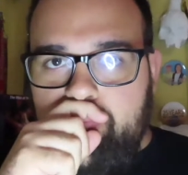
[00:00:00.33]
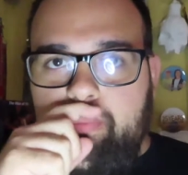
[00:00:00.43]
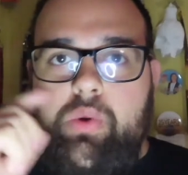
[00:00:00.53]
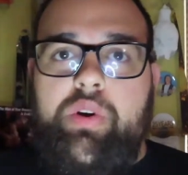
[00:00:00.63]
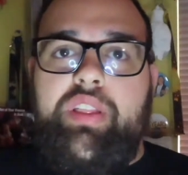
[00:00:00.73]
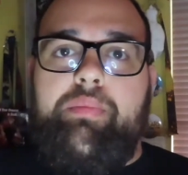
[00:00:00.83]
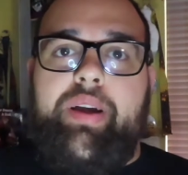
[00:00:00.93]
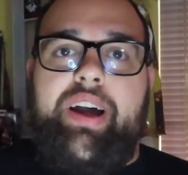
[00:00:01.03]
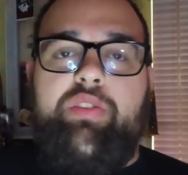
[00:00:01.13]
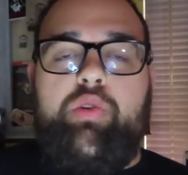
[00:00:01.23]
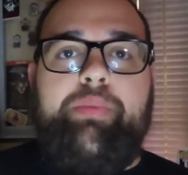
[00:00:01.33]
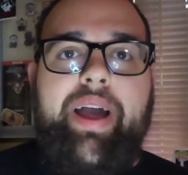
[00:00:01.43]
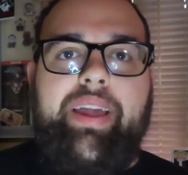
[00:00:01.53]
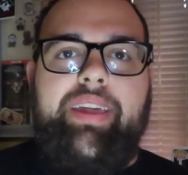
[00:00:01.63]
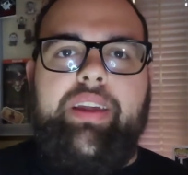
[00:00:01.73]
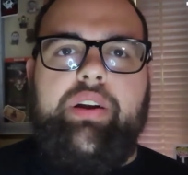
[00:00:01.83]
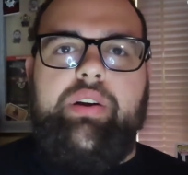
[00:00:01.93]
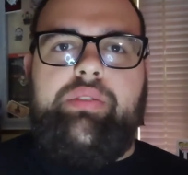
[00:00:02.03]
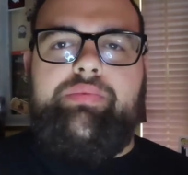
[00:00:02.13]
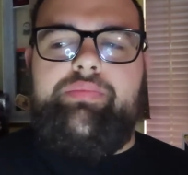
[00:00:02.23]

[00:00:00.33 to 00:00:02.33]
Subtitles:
What is up, guys? We're back here